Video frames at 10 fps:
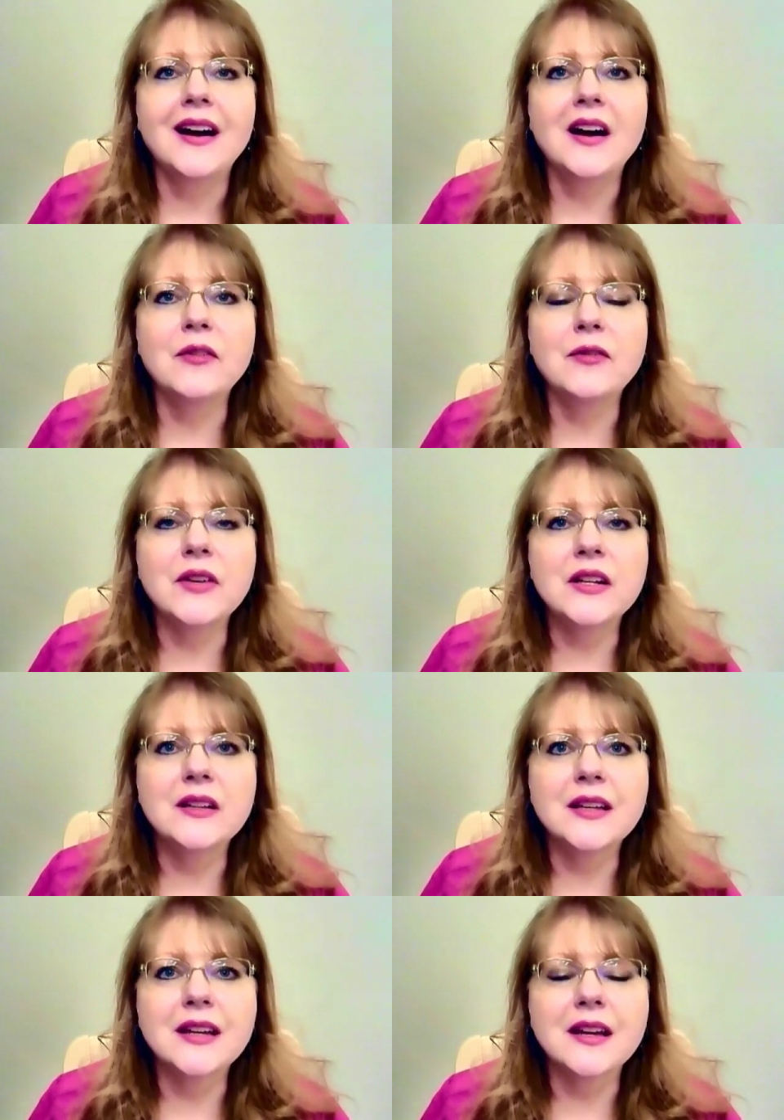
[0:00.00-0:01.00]
of
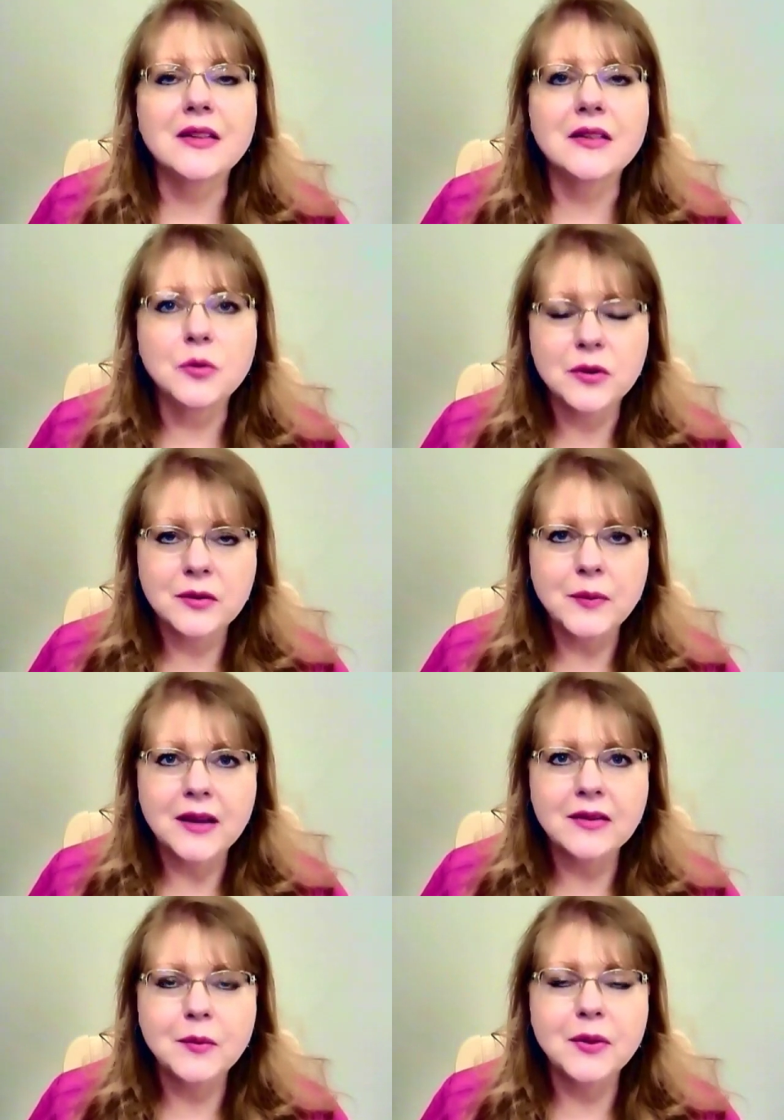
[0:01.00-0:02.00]
feeling the
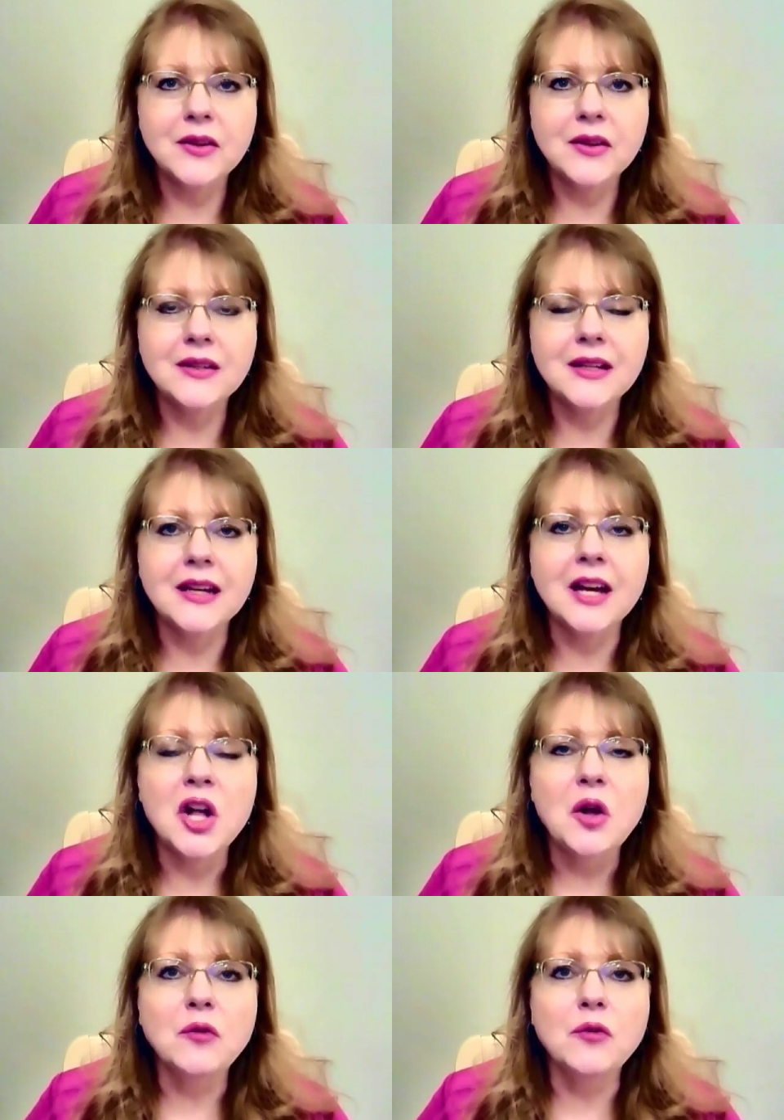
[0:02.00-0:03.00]
responsibility
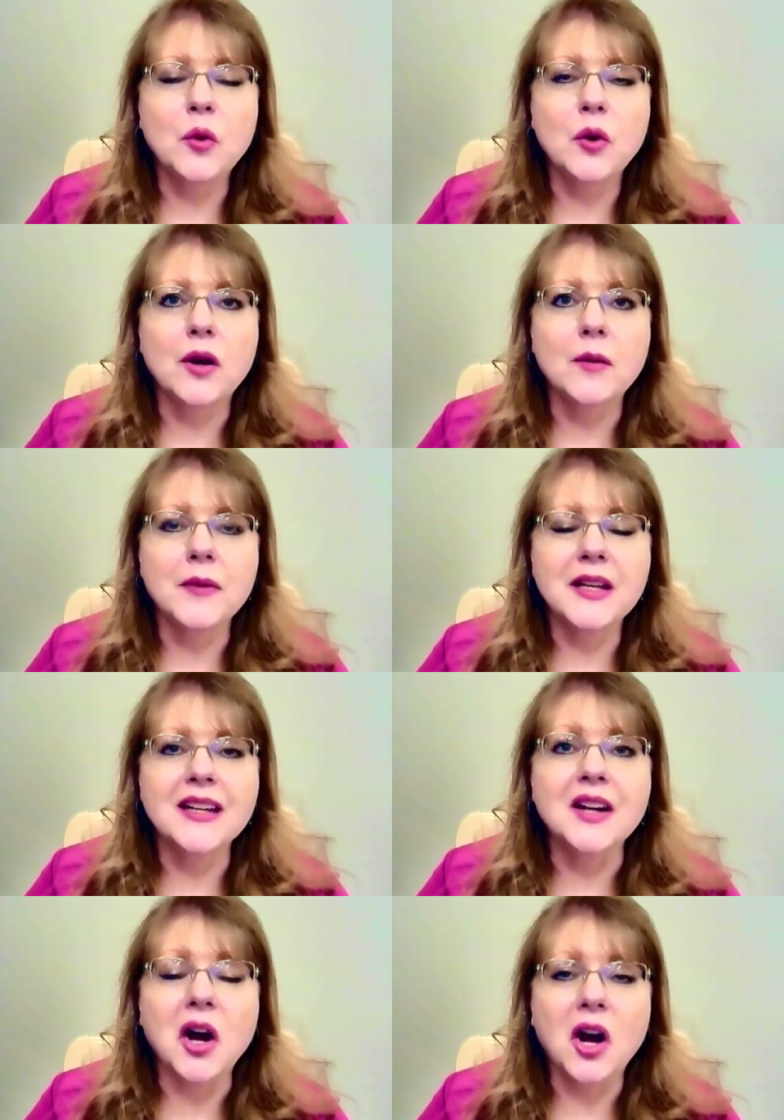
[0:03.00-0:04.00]
for
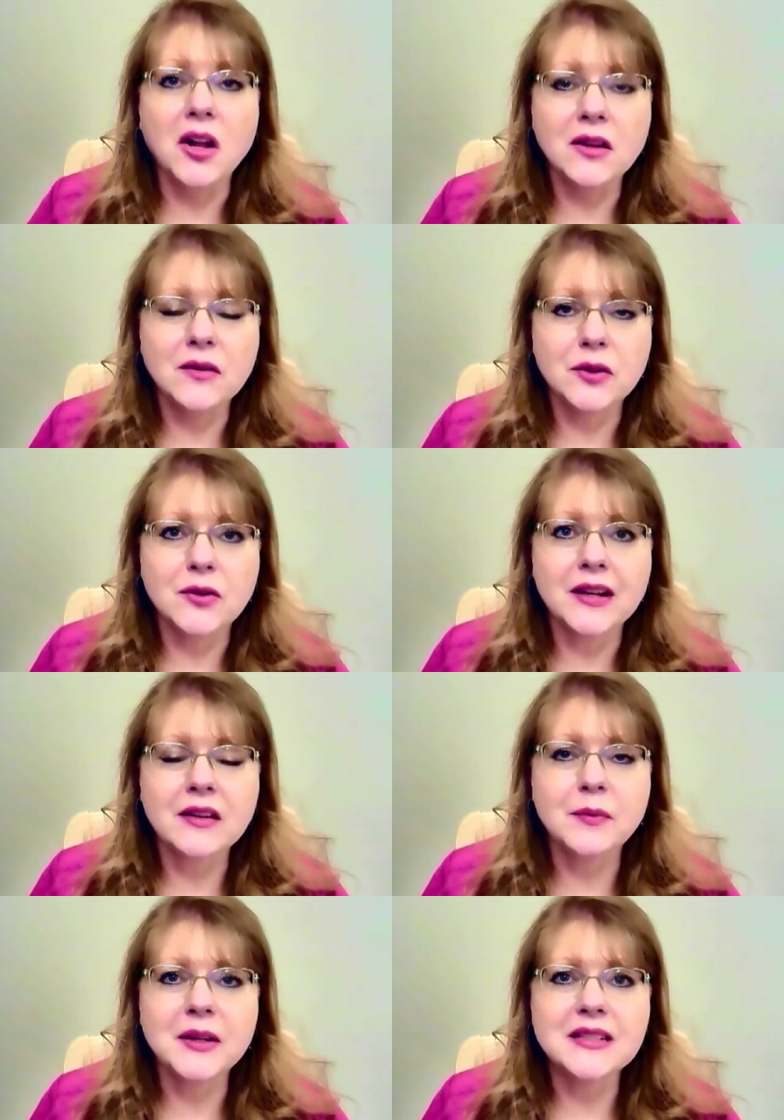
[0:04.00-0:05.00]
meeting all of your
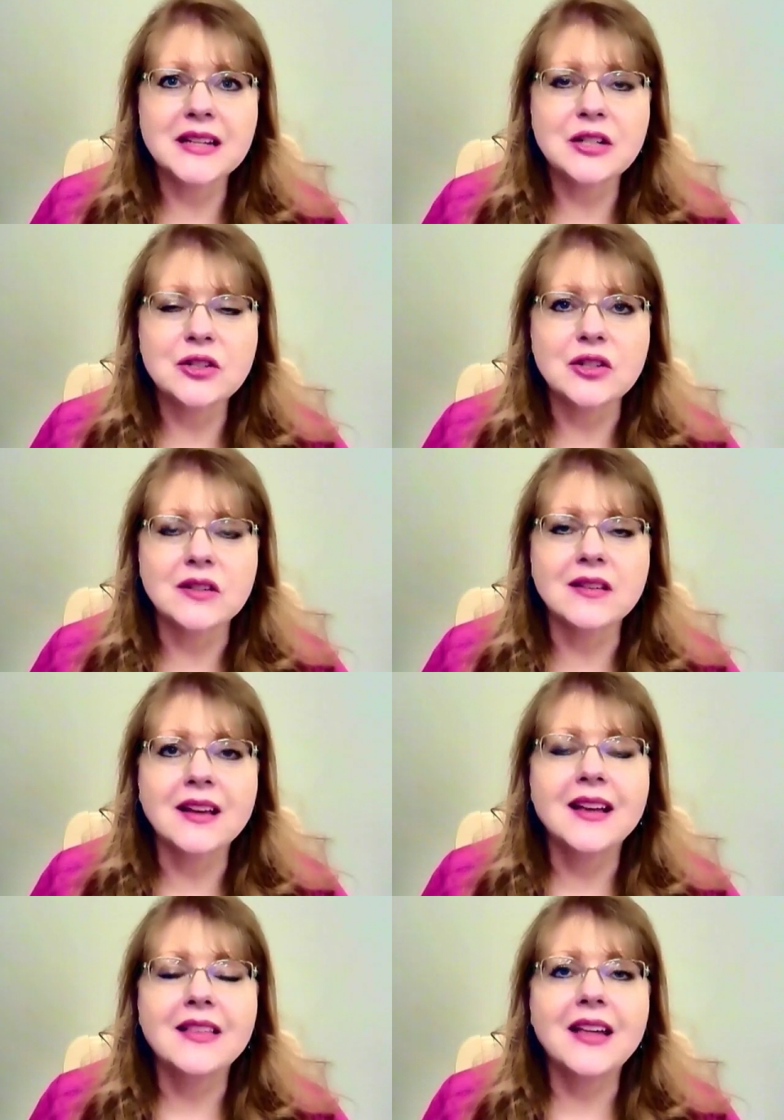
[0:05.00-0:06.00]
expectations.
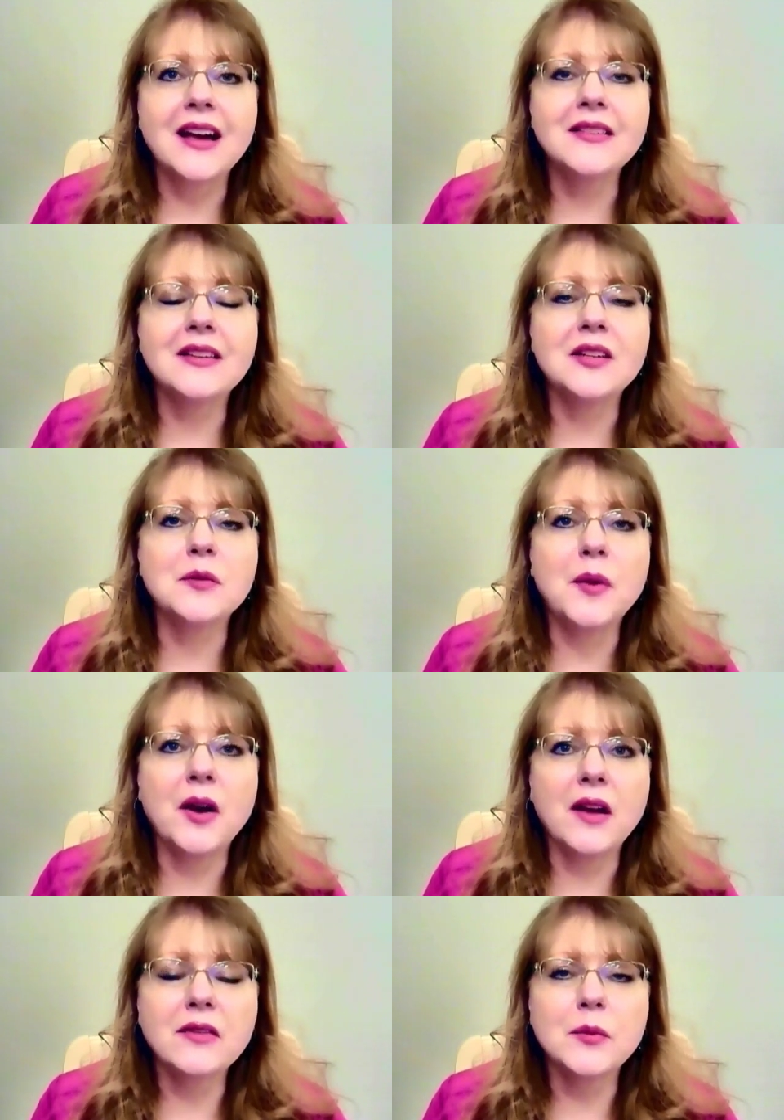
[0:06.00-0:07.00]
That's an
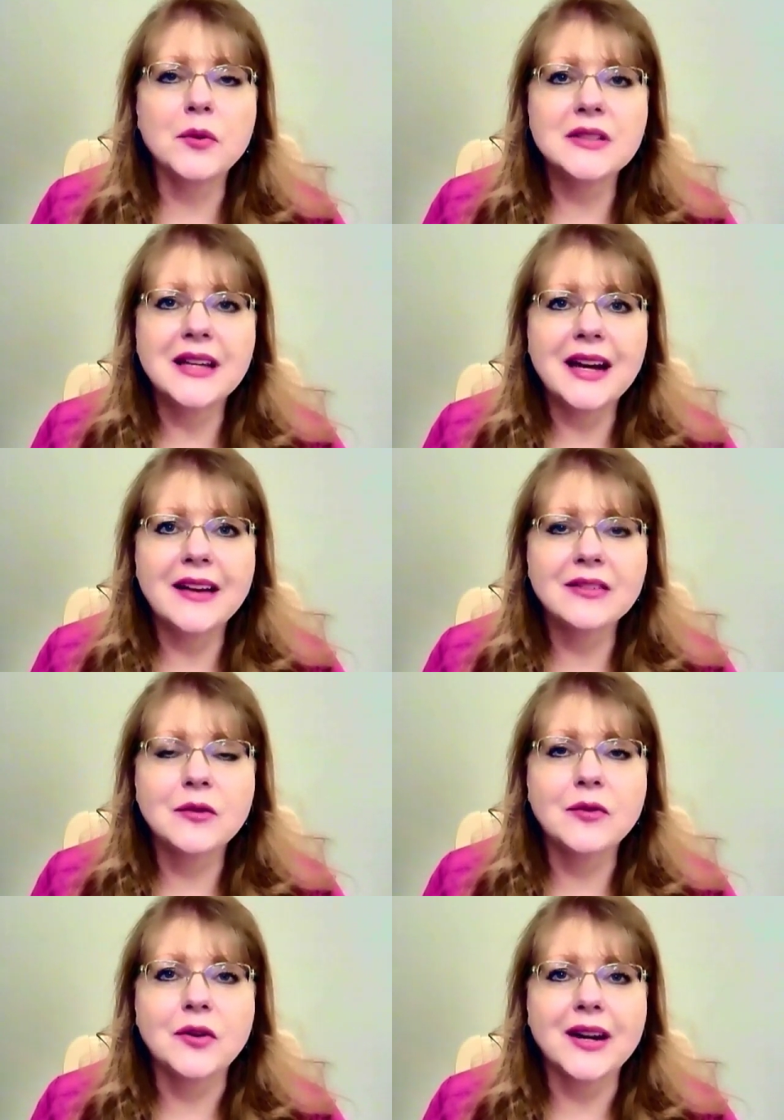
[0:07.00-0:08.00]
impossible task
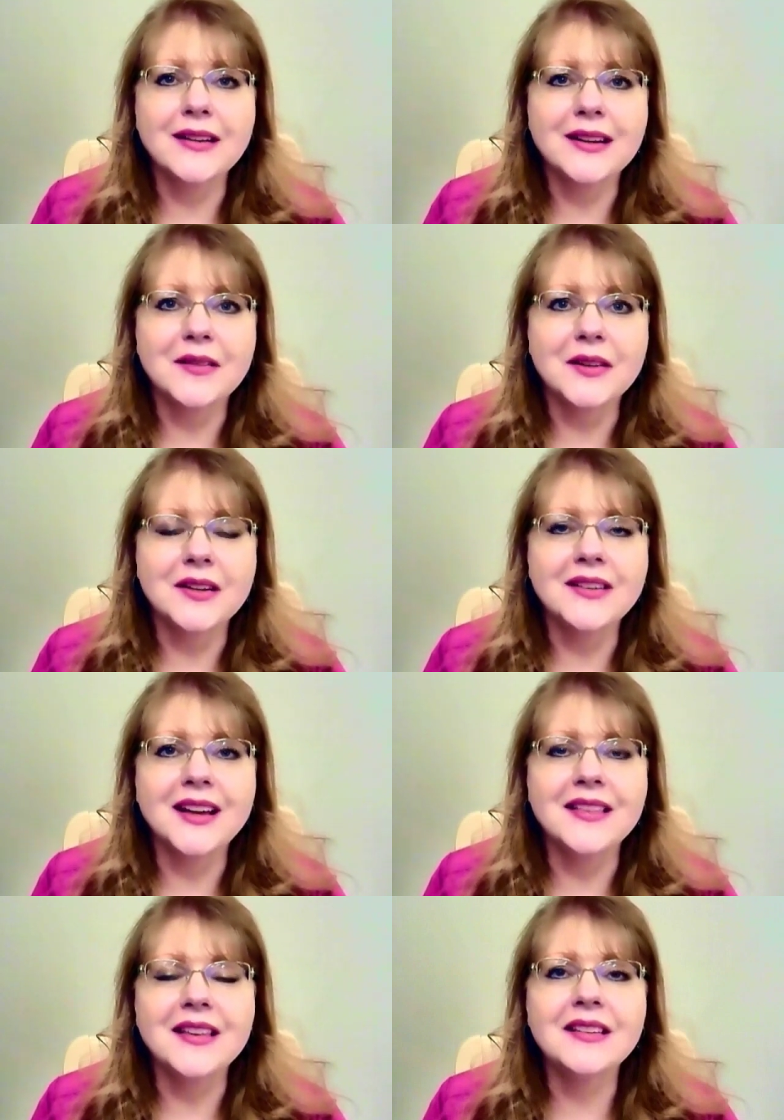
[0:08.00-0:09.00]
for any of us.
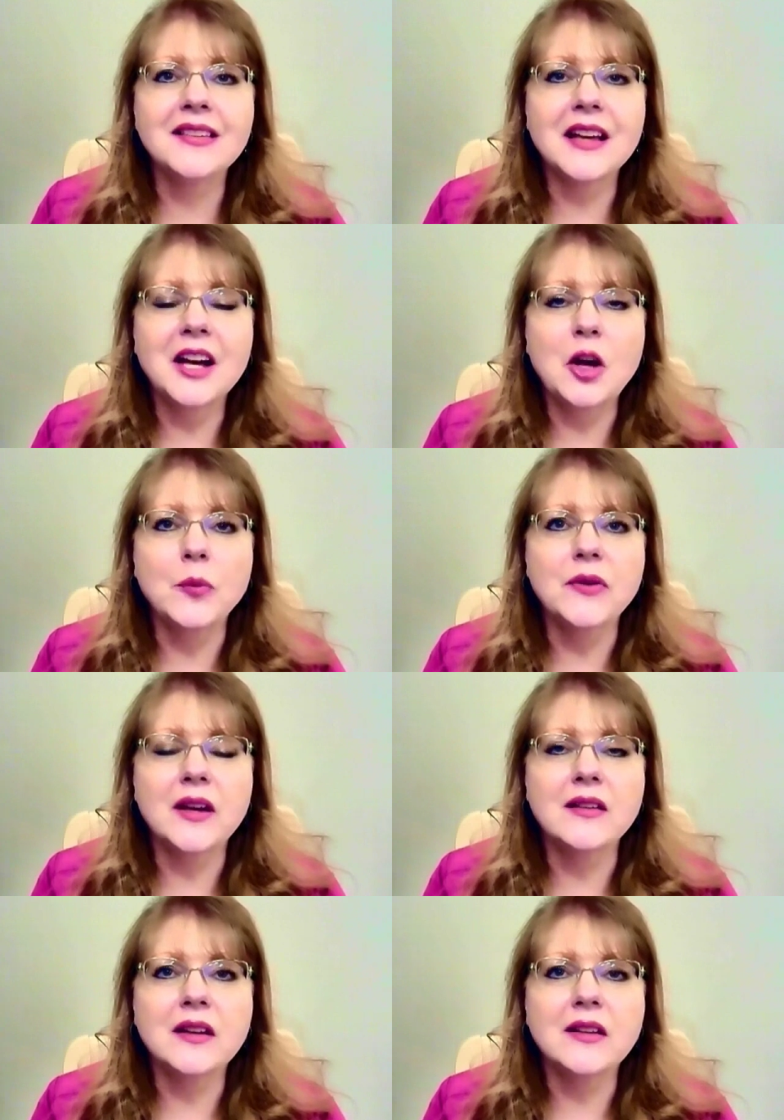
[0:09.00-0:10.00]
And this helps
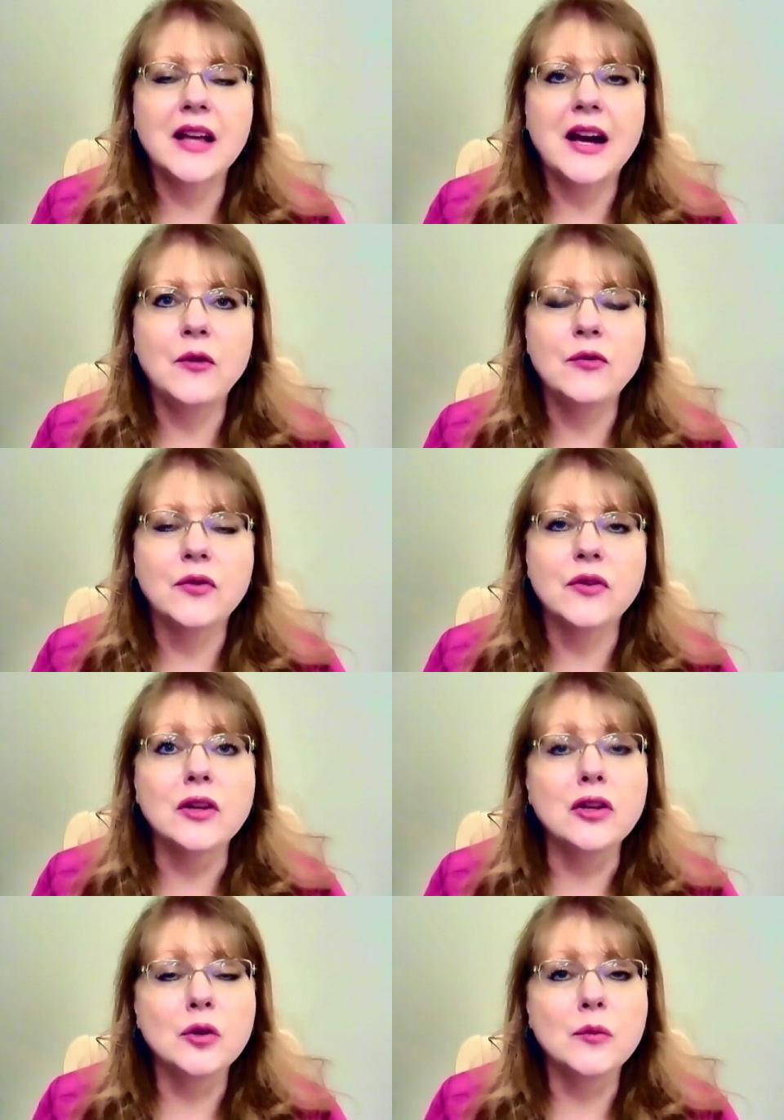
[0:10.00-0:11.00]
us allow for the
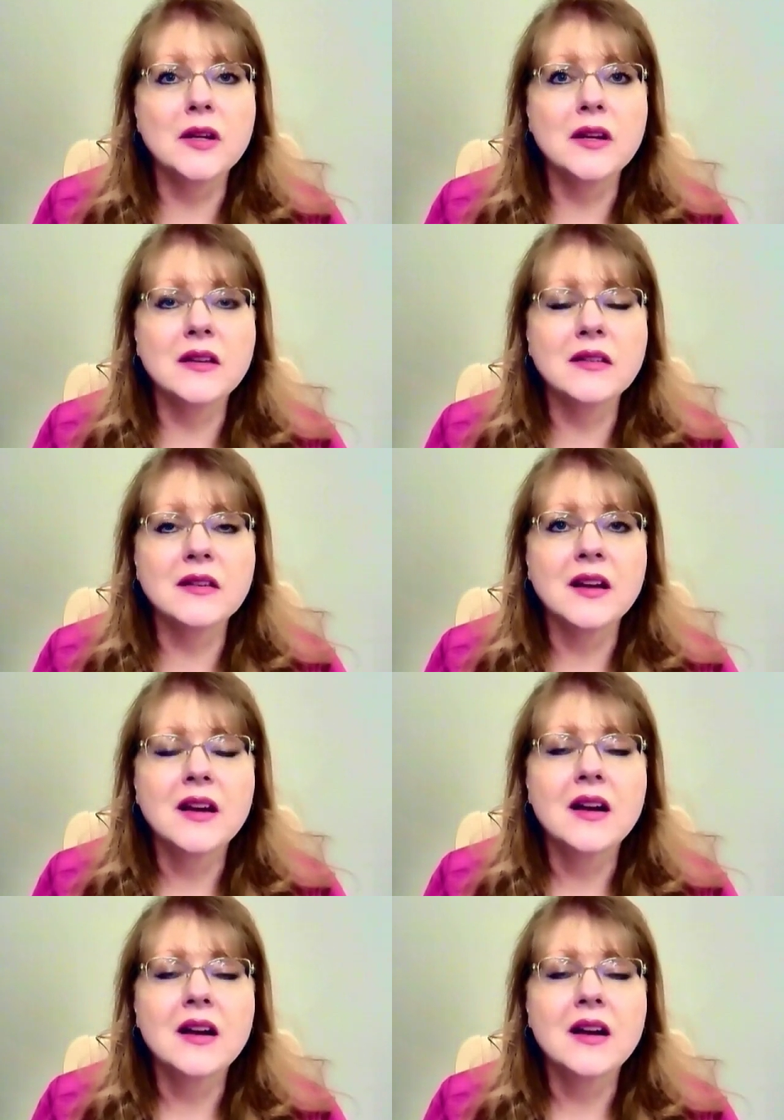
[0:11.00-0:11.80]
humanness